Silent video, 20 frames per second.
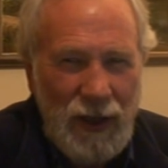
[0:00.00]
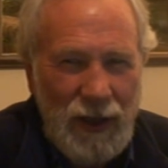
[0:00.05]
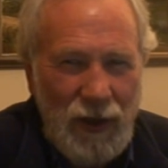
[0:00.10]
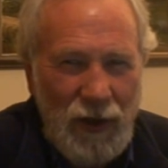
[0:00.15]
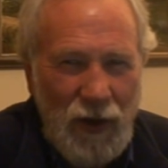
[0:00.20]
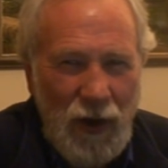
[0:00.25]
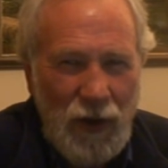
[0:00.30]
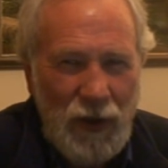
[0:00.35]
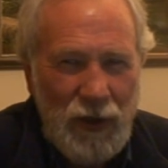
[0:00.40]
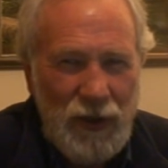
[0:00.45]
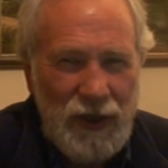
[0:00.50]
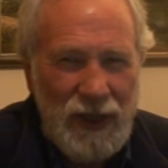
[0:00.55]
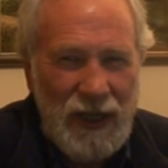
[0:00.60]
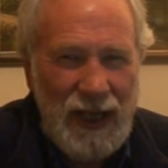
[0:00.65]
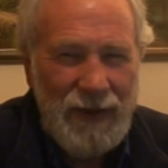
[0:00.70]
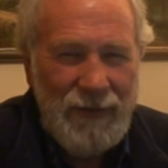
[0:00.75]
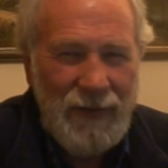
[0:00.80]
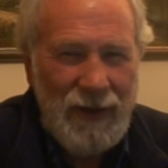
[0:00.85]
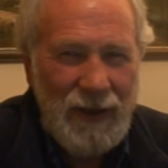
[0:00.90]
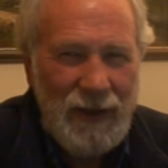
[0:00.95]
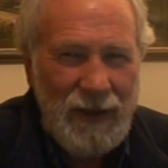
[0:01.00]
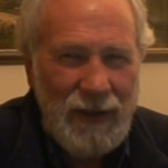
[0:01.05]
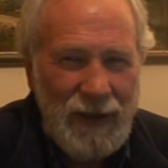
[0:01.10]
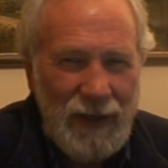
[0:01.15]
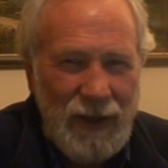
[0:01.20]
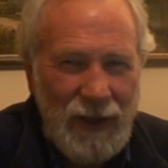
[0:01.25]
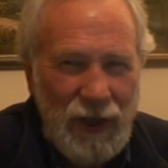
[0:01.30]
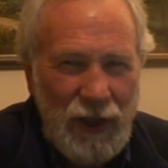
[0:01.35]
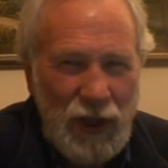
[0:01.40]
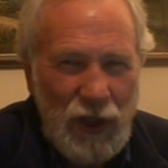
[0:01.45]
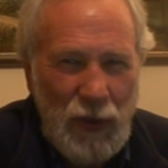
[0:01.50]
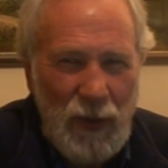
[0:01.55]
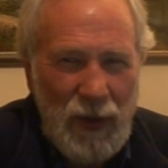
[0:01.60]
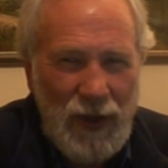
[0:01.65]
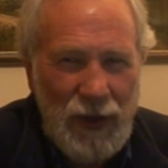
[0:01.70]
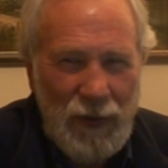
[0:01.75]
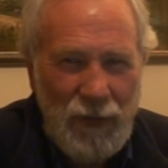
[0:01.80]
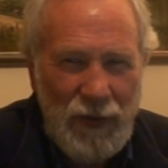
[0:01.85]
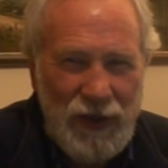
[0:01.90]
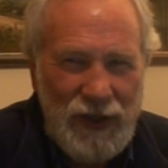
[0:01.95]
God is the giver, you are
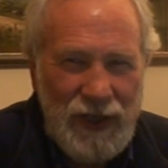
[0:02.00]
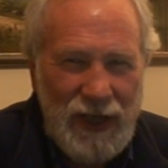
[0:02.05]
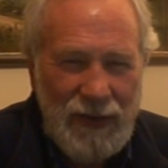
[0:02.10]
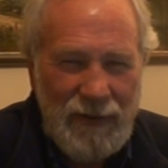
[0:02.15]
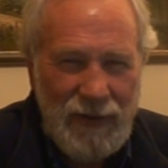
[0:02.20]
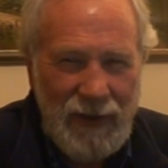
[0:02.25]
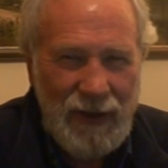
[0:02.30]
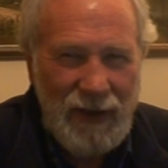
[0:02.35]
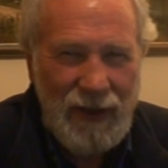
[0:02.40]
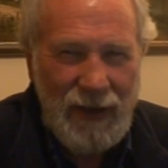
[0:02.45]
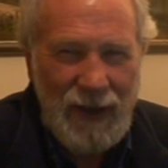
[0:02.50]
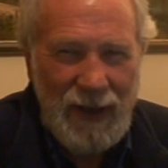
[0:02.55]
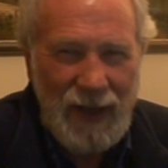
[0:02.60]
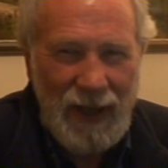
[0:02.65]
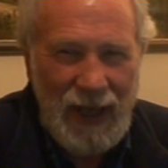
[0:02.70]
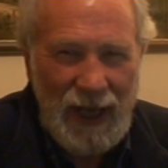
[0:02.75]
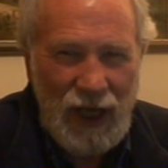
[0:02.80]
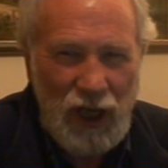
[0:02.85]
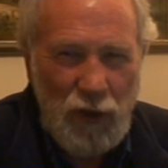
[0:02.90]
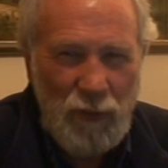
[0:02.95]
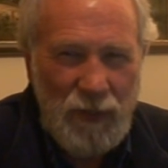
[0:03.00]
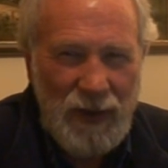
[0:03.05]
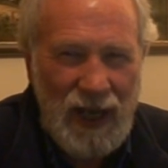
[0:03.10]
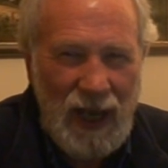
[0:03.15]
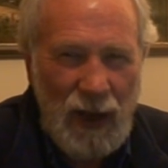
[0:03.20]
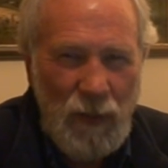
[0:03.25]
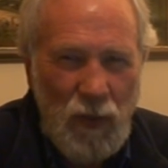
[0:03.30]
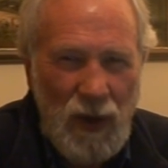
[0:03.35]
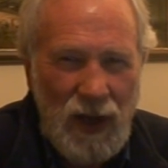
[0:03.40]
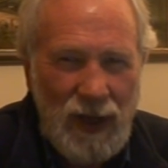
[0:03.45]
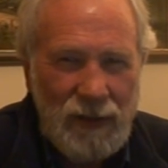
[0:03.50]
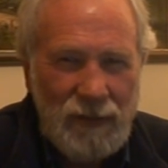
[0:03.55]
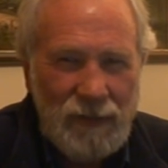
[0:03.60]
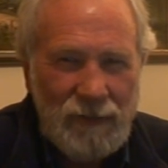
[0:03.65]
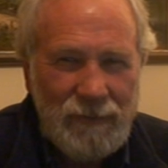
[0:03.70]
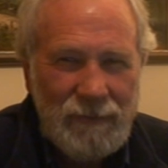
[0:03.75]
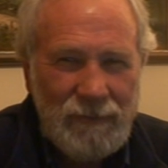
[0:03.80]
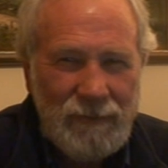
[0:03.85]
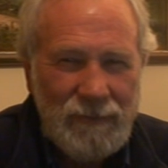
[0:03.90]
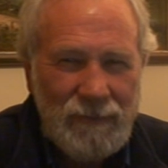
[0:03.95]
the receiver, and you become one.
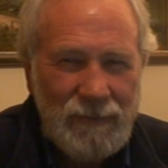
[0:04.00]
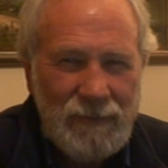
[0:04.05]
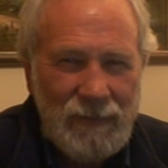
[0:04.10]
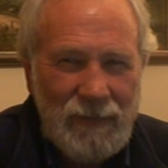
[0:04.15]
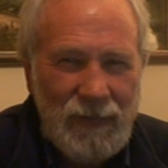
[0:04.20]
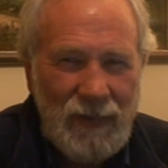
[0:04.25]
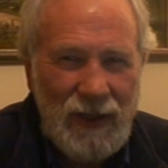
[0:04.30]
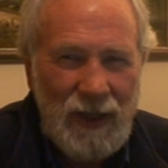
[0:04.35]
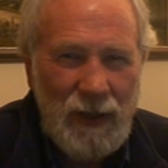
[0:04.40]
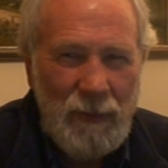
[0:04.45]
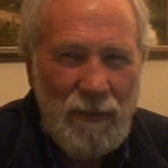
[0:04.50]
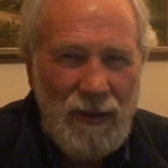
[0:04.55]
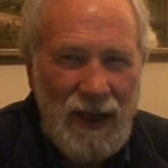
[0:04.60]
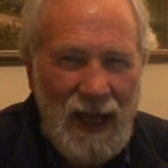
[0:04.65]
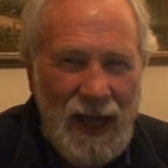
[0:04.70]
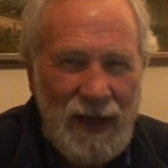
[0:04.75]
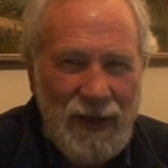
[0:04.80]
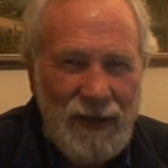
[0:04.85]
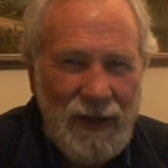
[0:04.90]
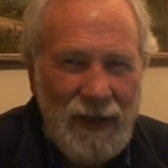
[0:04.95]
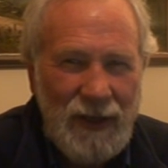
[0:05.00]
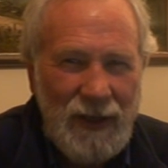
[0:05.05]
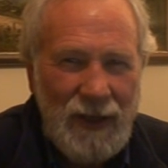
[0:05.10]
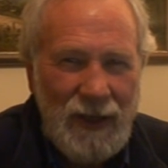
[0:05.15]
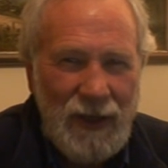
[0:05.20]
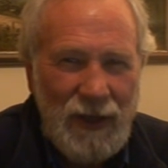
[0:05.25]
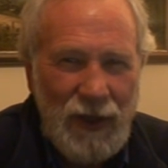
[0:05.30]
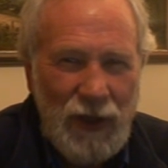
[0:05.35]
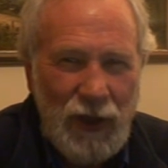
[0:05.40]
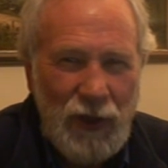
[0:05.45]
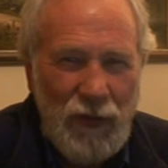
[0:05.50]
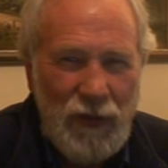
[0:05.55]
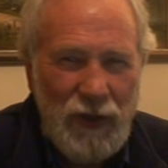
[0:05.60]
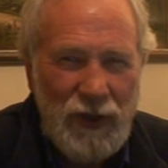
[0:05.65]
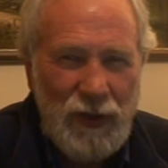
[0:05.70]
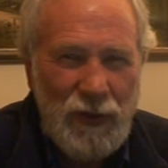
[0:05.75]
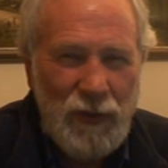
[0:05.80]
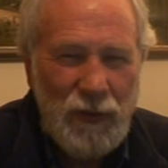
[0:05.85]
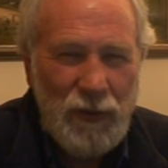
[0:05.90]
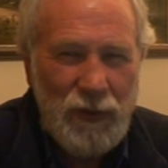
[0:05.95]
The blood, the
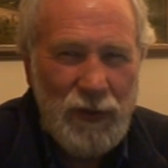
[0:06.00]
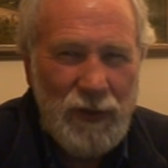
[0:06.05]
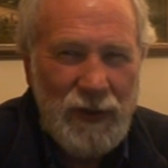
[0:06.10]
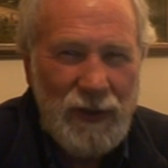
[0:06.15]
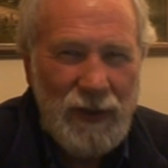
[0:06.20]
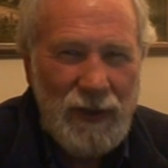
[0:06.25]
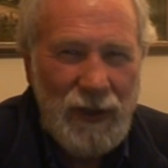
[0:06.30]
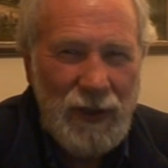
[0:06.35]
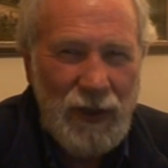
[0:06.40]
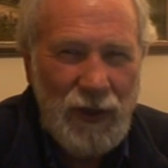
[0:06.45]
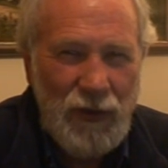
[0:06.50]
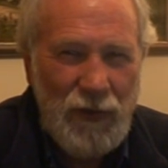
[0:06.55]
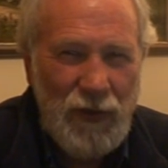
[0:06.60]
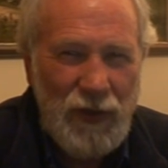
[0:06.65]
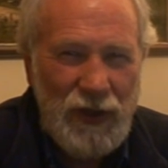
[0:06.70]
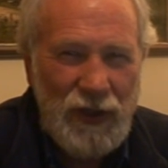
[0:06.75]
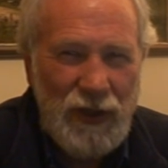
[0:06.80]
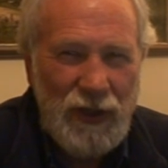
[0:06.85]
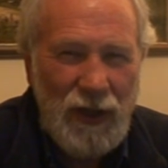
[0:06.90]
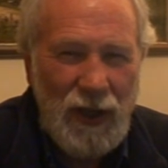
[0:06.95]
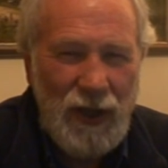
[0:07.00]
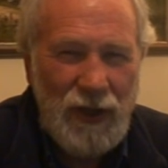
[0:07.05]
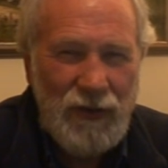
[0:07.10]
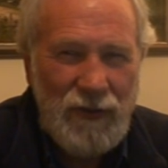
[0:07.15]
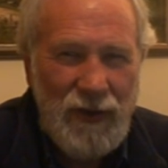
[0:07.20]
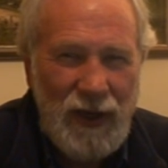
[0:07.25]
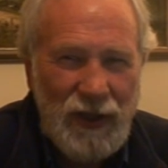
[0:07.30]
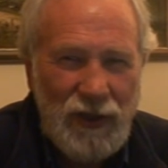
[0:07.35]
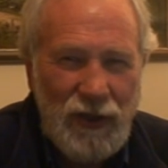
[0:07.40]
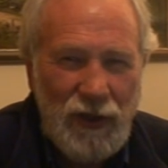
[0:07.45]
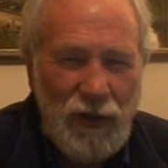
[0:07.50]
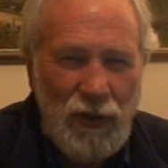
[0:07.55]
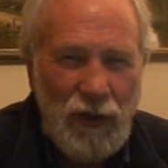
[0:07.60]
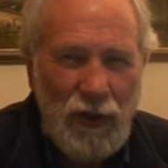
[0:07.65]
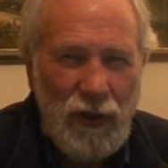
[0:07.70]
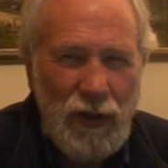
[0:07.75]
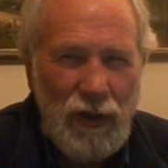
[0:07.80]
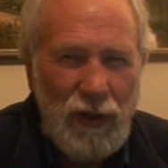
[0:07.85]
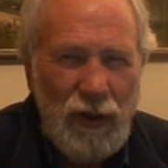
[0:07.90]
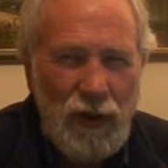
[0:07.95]
crystals, the crystalline structure. You,
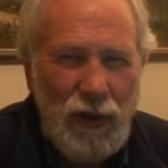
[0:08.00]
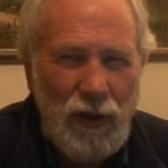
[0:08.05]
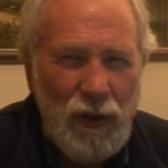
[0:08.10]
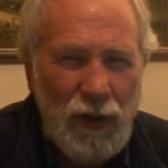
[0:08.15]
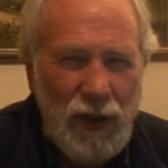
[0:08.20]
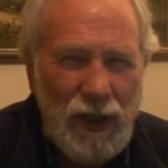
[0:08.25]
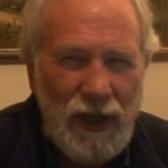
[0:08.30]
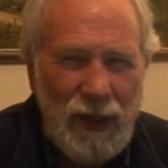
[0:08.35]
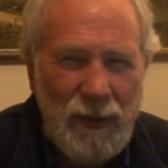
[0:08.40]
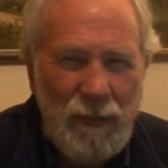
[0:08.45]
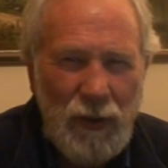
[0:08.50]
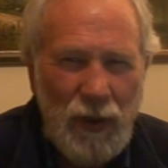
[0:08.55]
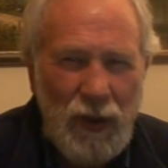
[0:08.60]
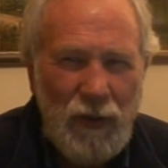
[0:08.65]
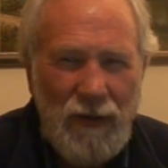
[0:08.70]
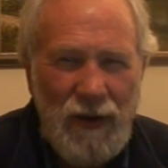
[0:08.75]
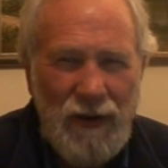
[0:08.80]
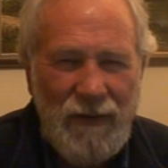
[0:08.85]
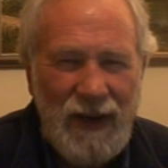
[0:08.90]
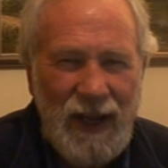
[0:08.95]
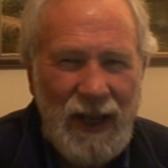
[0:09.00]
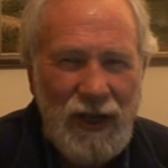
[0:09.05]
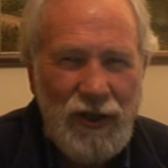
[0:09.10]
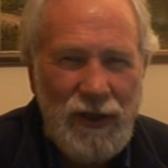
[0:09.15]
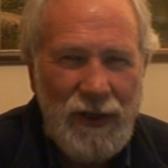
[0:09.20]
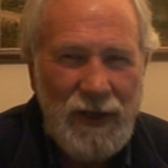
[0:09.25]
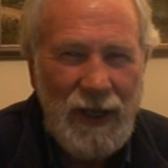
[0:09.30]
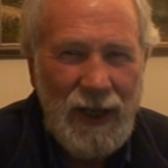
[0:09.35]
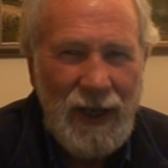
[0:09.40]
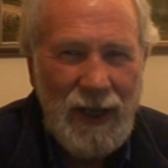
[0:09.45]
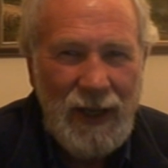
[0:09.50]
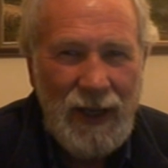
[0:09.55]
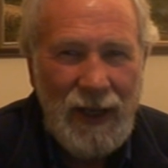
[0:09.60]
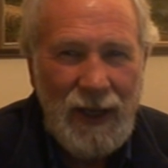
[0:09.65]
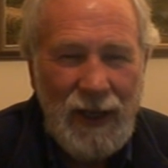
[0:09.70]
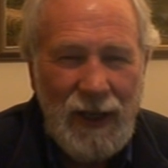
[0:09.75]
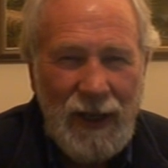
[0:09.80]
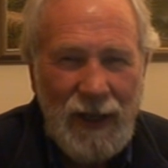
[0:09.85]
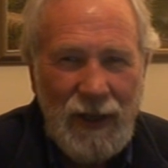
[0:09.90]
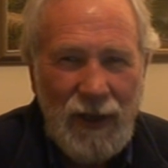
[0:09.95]
you look at the book of Revelation,
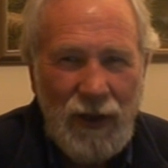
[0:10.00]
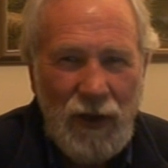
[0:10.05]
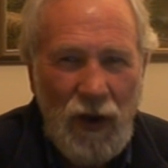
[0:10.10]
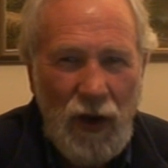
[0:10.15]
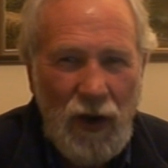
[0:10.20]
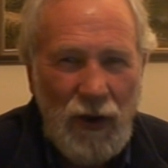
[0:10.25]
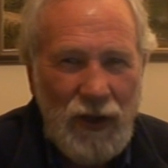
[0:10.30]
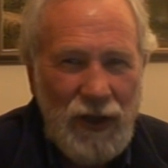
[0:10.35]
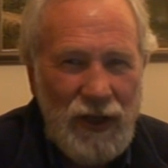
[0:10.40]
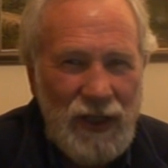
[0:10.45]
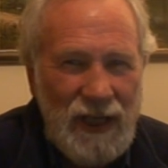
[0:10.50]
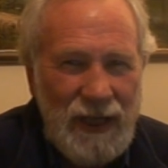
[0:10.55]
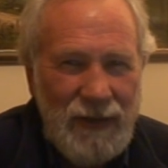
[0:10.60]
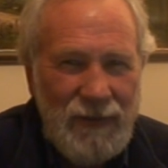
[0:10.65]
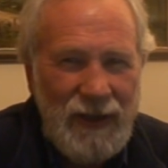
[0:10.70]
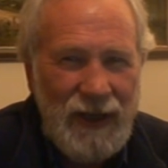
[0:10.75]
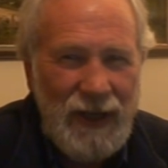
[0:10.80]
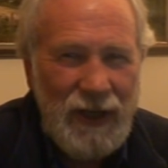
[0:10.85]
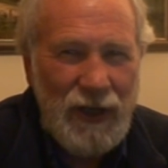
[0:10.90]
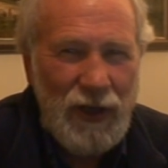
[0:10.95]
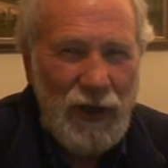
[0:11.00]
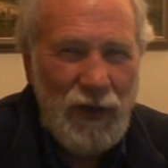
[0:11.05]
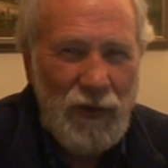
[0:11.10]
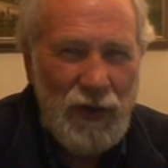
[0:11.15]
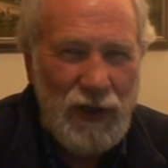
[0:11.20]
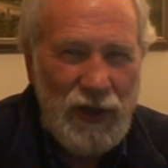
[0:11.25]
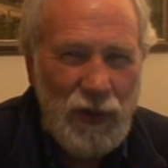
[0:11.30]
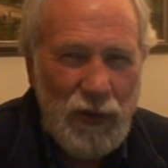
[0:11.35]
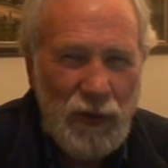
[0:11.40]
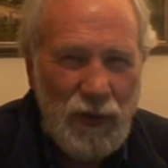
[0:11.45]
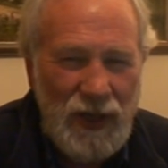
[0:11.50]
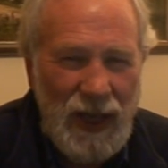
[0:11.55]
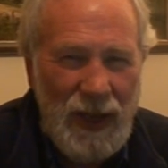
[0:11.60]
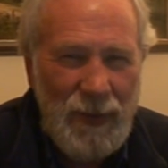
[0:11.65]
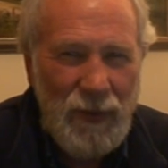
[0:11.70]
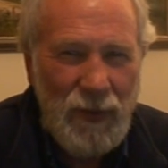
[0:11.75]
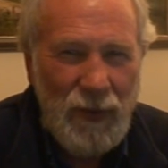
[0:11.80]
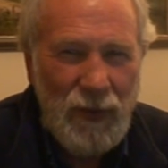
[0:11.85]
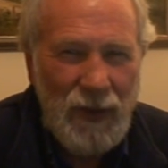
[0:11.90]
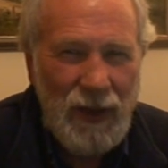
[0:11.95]
God is living in a crystal
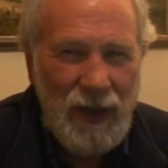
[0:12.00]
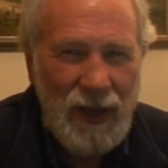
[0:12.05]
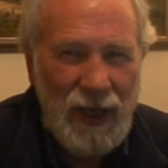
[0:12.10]
temple.